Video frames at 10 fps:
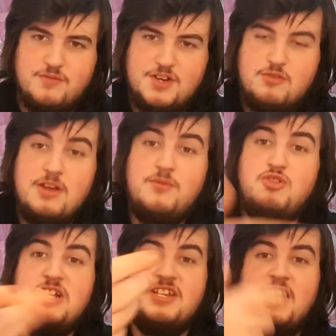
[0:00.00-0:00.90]
video. If you
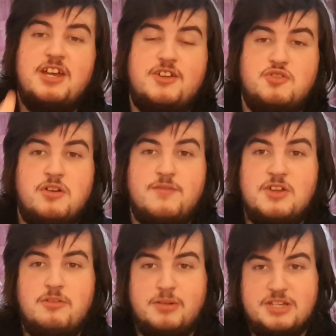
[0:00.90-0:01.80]
did enjoy the
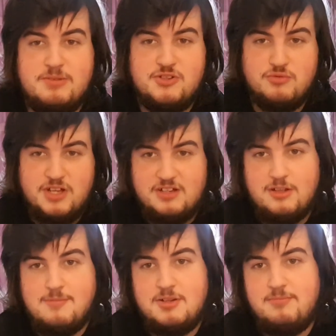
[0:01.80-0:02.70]
video, please make sure to hit the
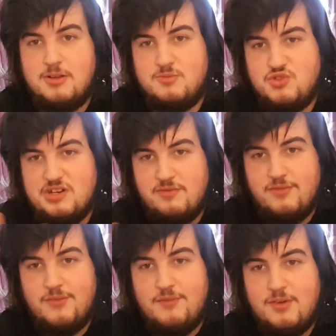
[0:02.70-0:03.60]
like button, possibly share it with
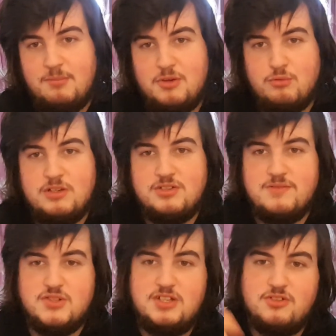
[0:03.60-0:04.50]
a friend, family, or
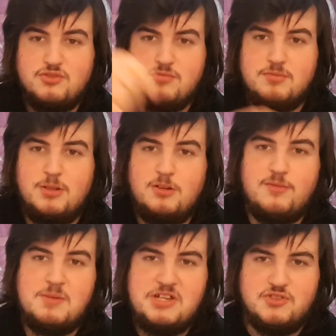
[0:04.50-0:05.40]
relative. Check the description below for
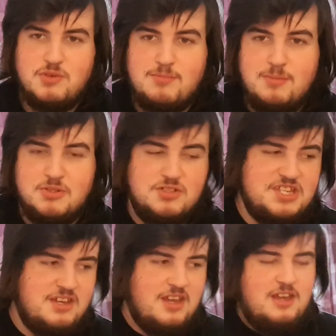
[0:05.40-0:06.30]
my Instagram and my
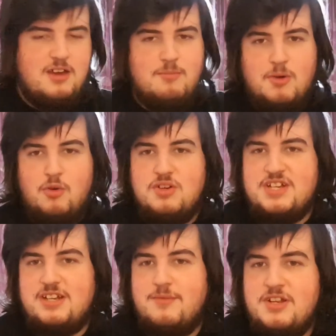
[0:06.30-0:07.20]
Twitter. I'm always
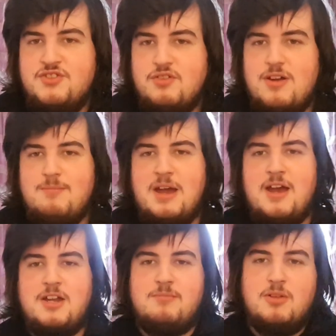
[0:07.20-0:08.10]
active on Instagram,
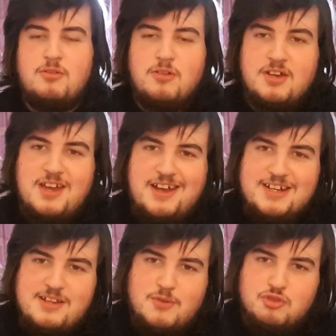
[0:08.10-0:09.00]
and I'm no longer
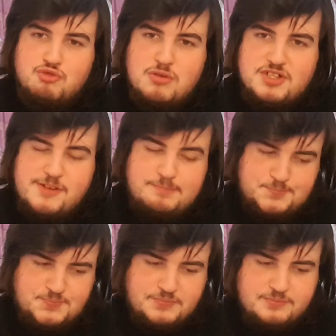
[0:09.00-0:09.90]
active on Twitter.
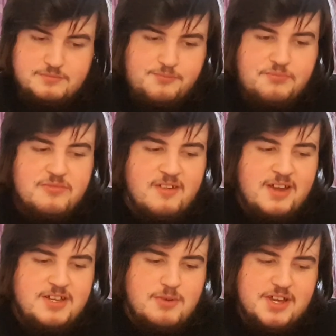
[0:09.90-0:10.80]

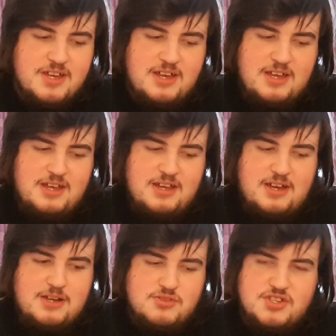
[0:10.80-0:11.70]
Anyway,
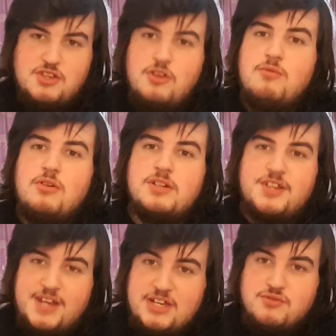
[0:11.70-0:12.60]
I will see you all in the
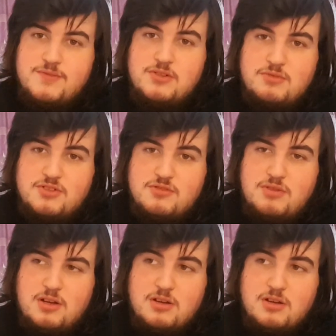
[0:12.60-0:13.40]
next review that we do,